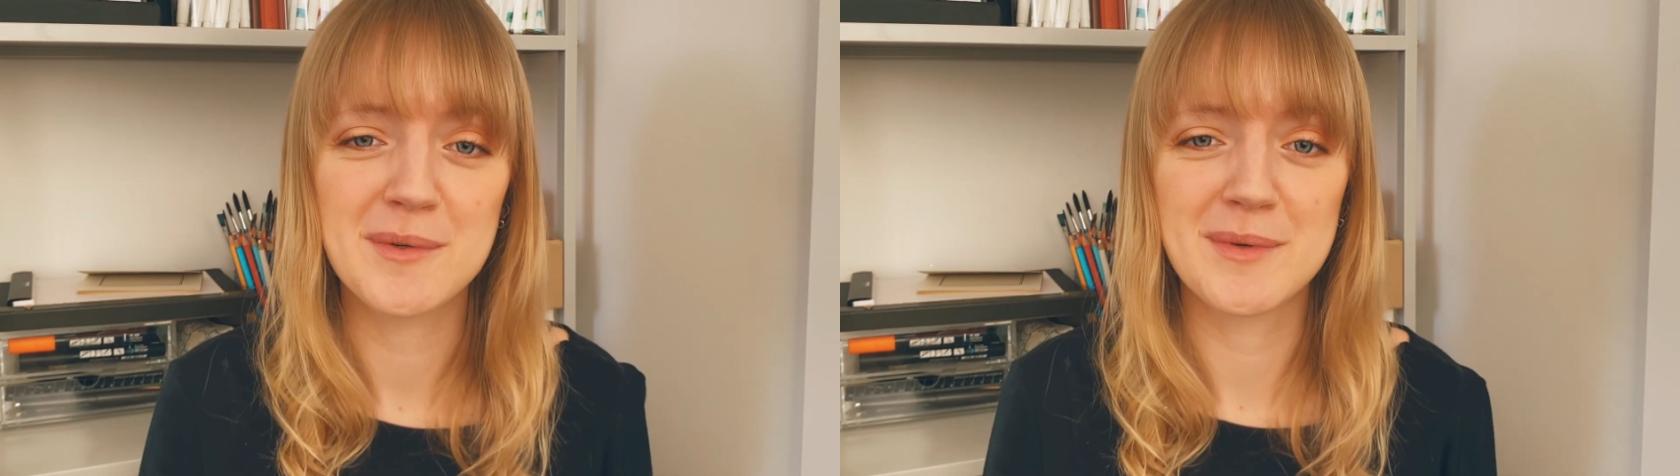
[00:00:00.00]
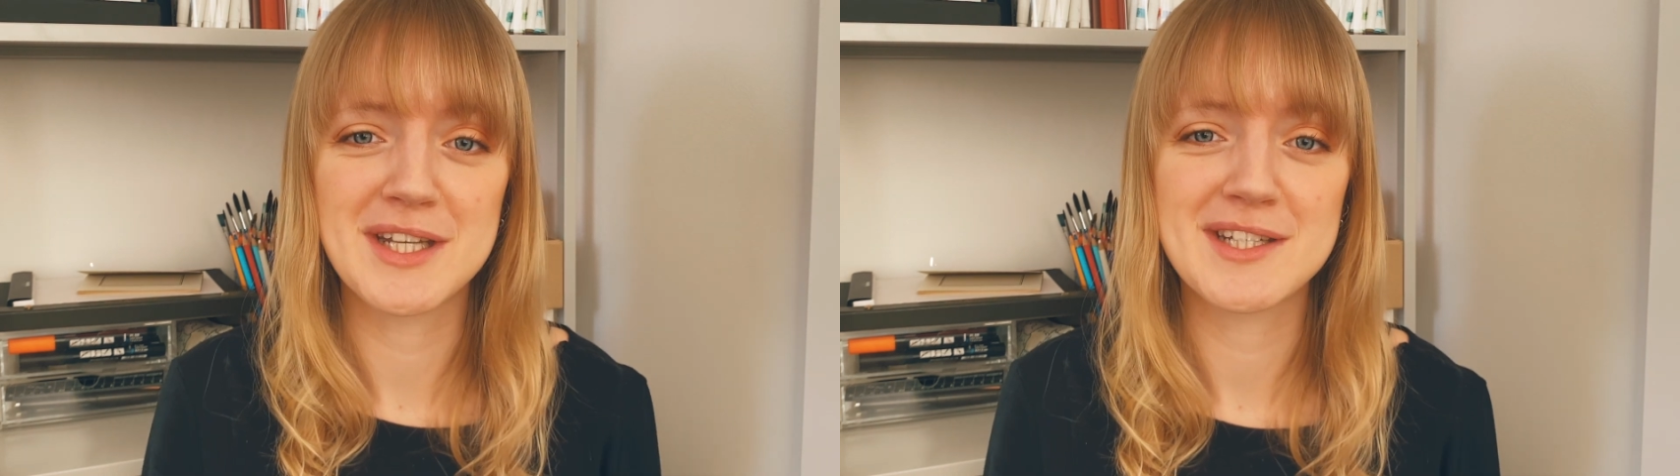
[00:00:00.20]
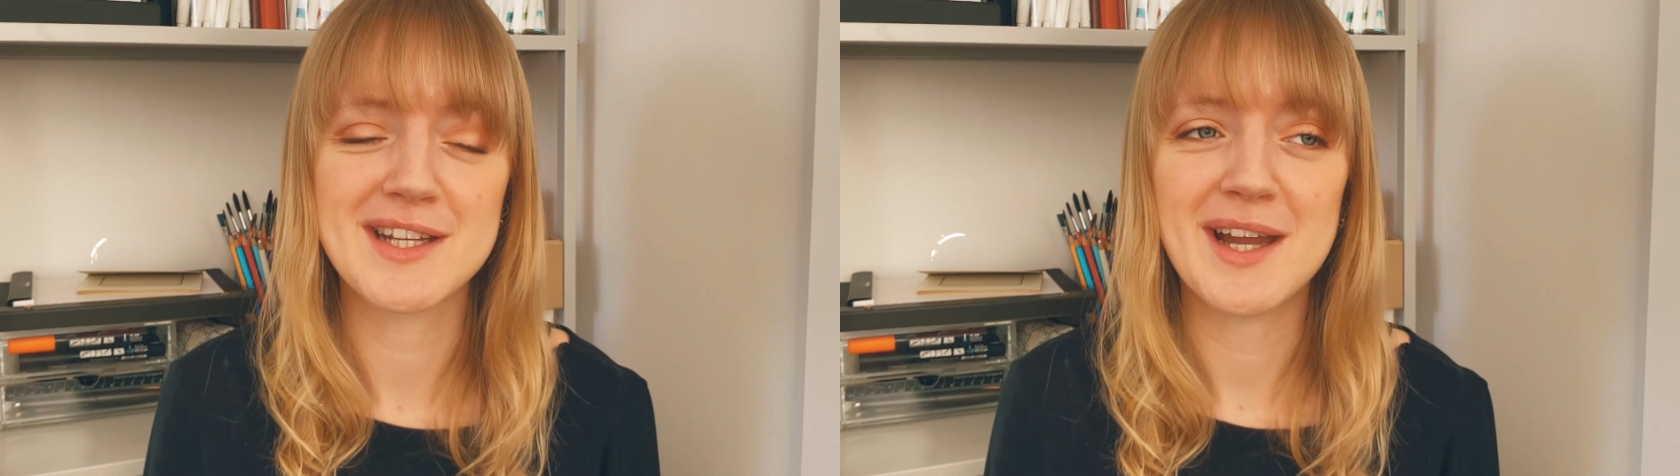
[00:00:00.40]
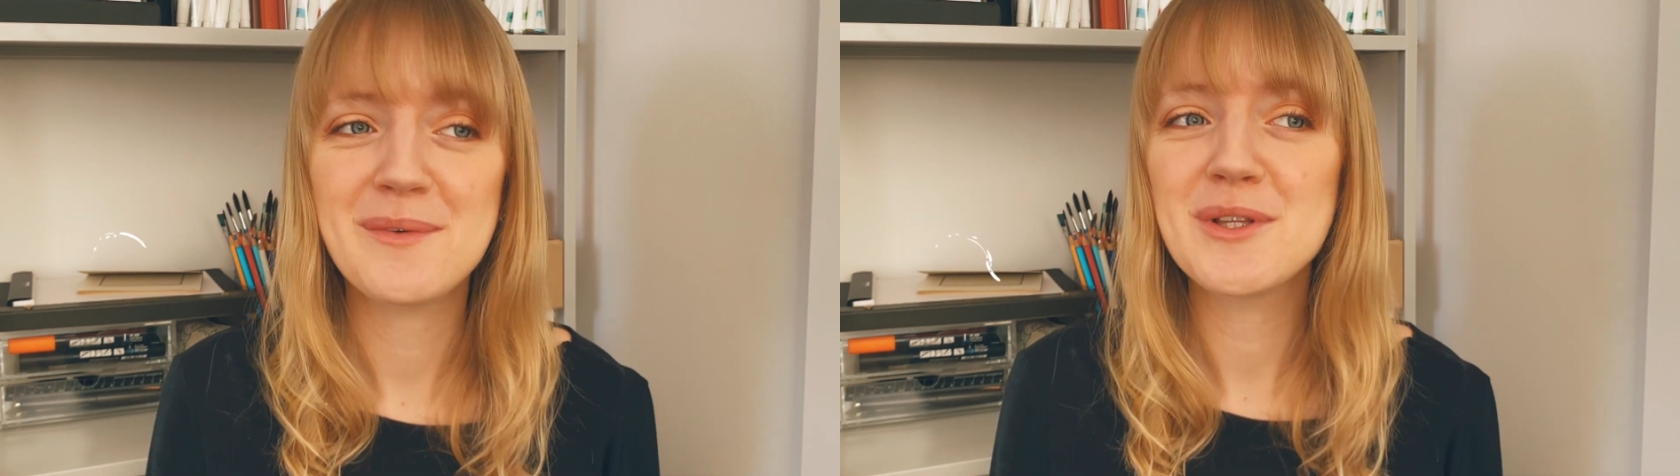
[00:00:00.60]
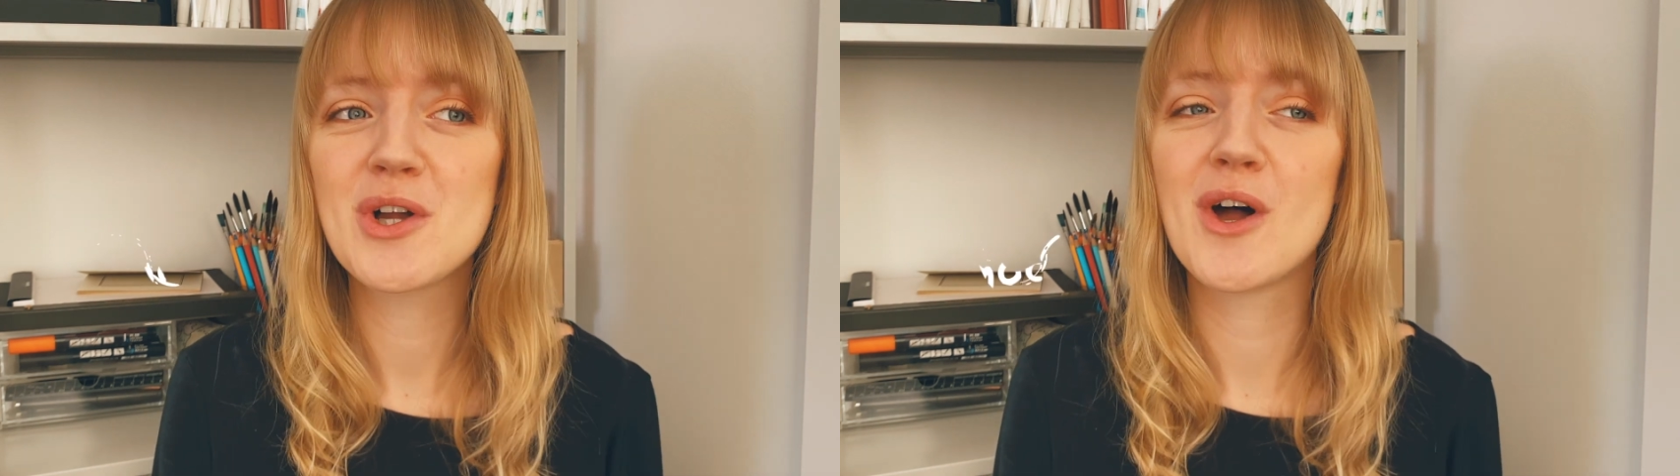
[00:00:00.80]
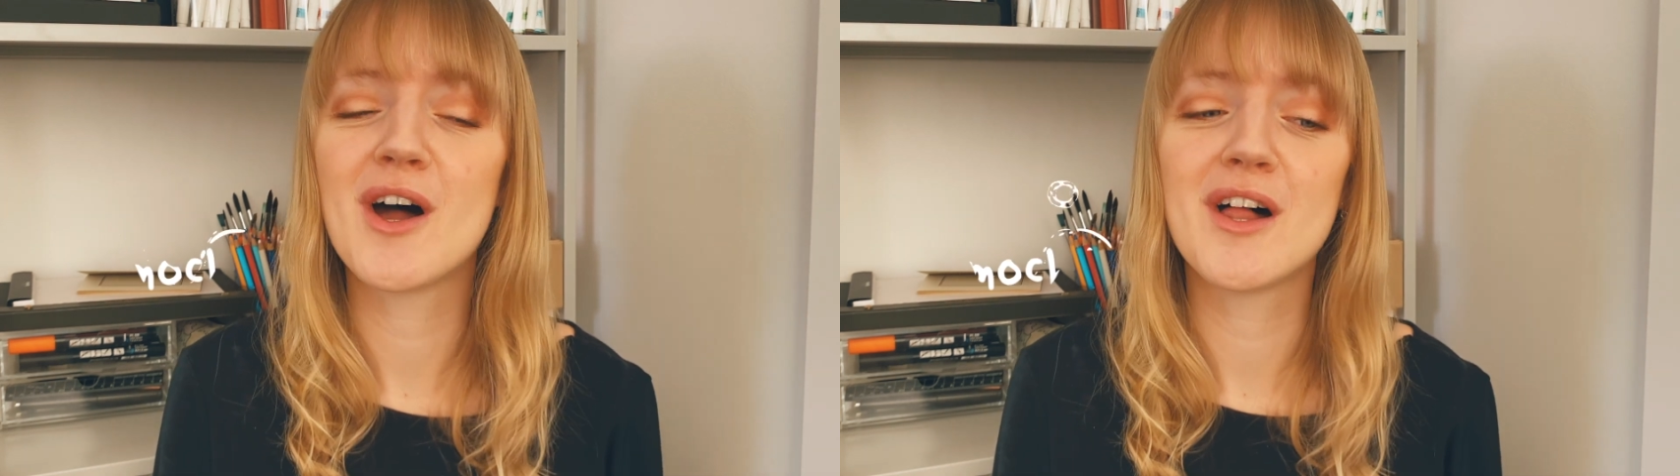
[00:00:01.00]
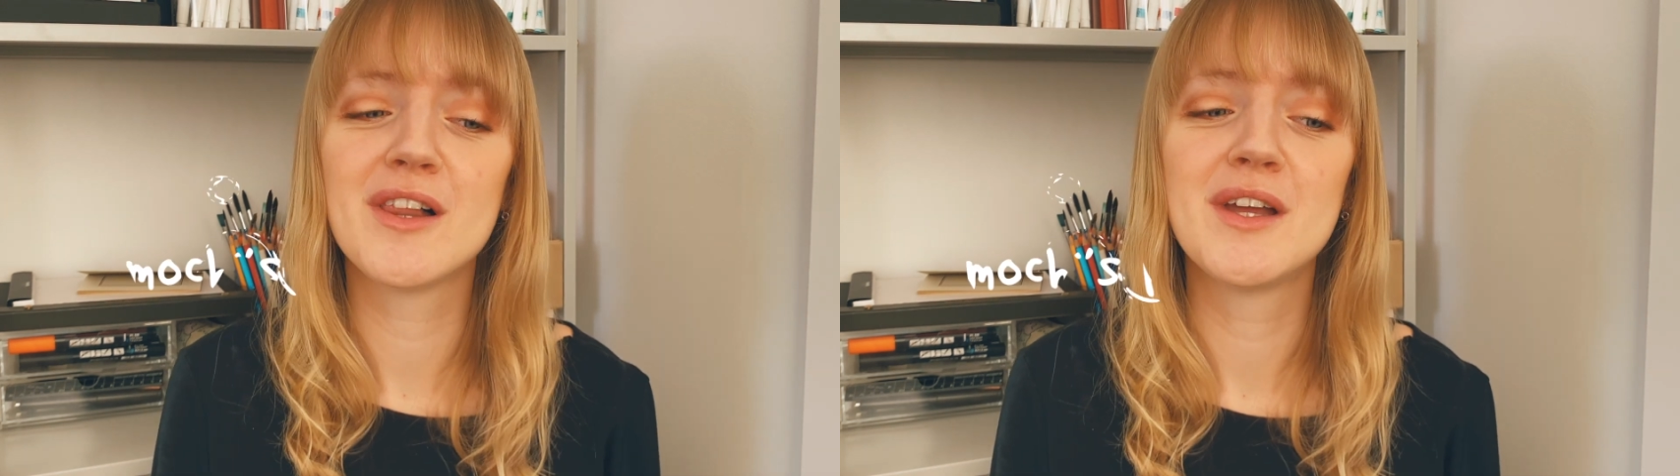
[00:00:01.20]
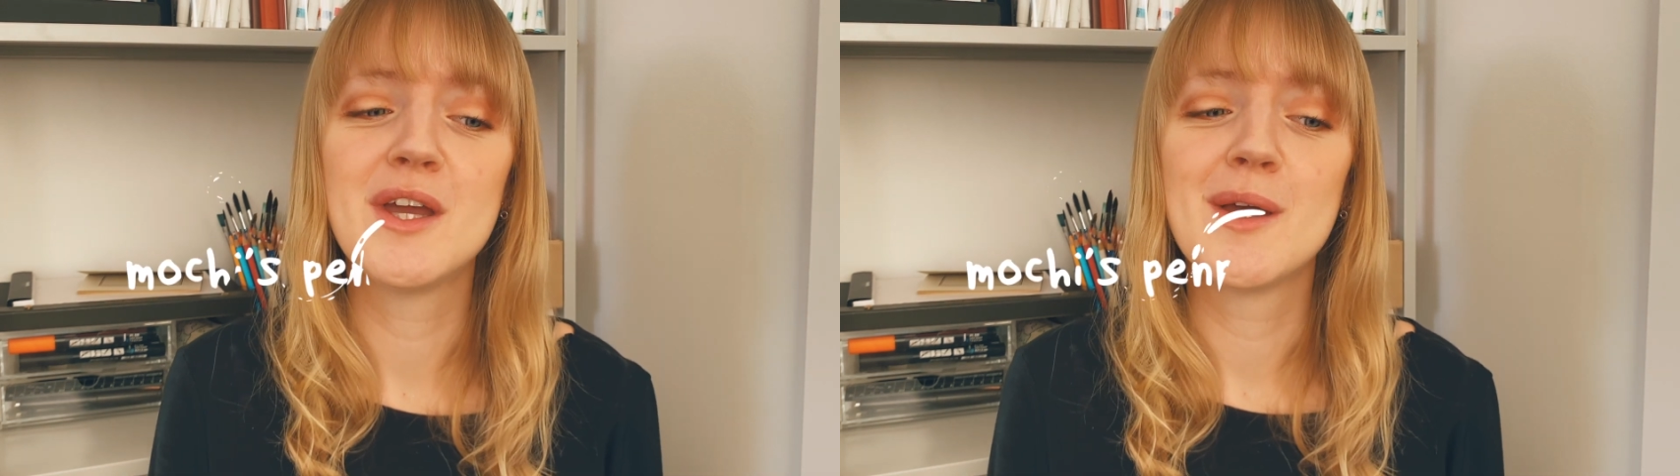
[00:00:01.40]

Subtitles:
which I will call